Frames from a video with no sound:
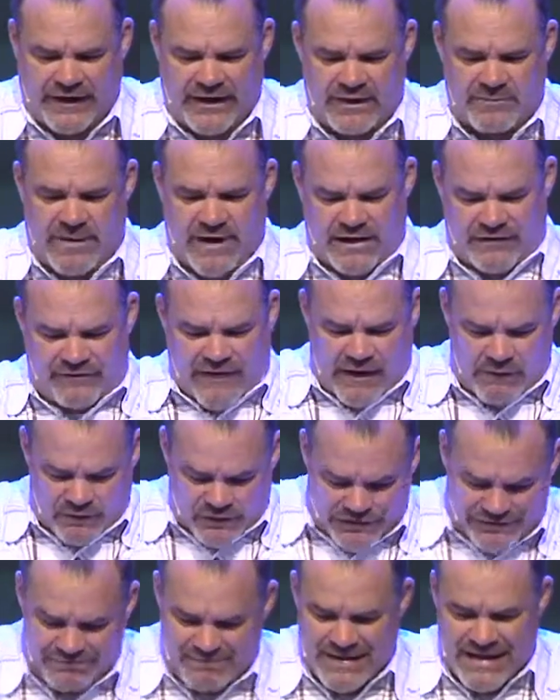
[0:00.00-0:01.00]
thinking about if
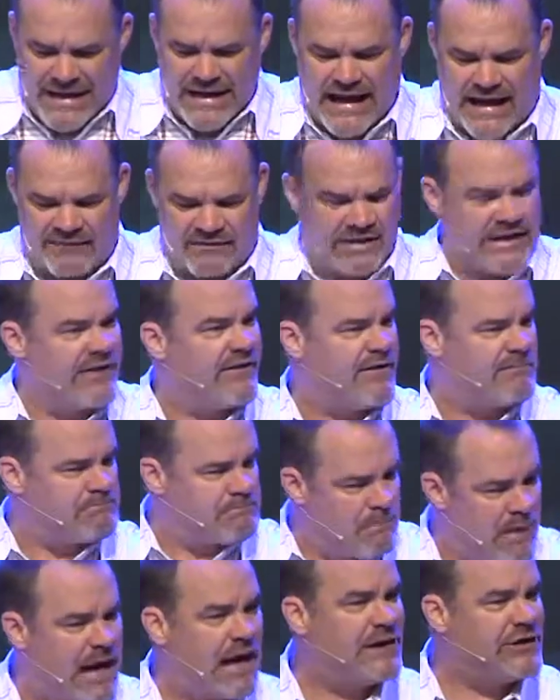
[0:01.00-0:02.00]
that was me having to give
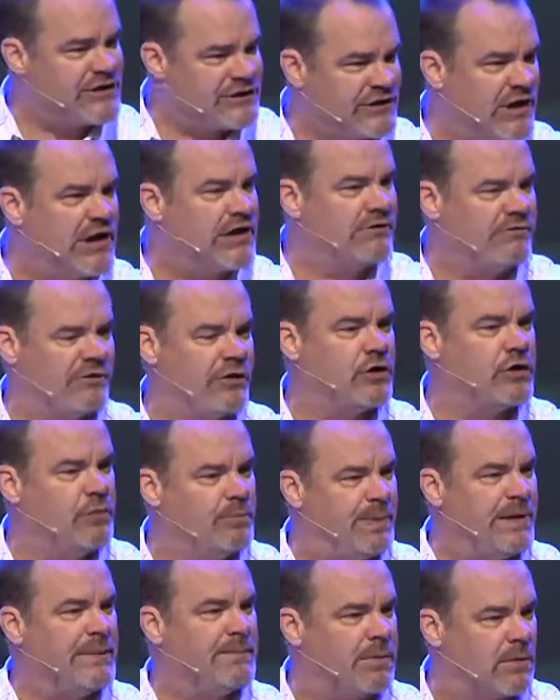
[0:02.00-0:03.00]
up my son for
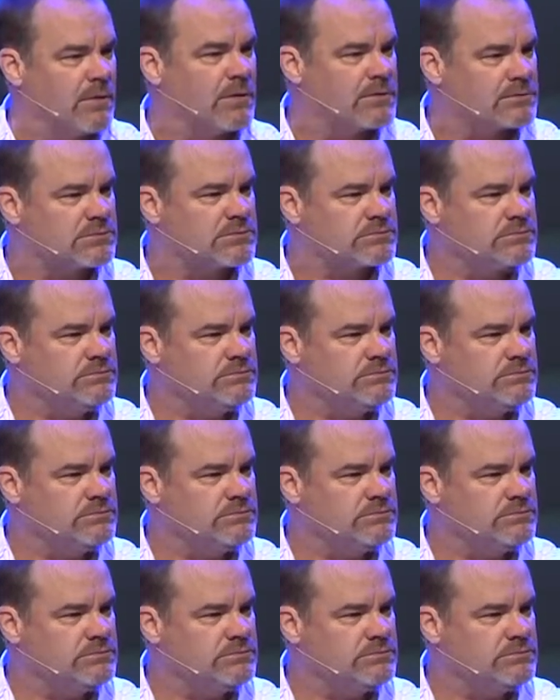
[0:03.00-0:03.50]
you people.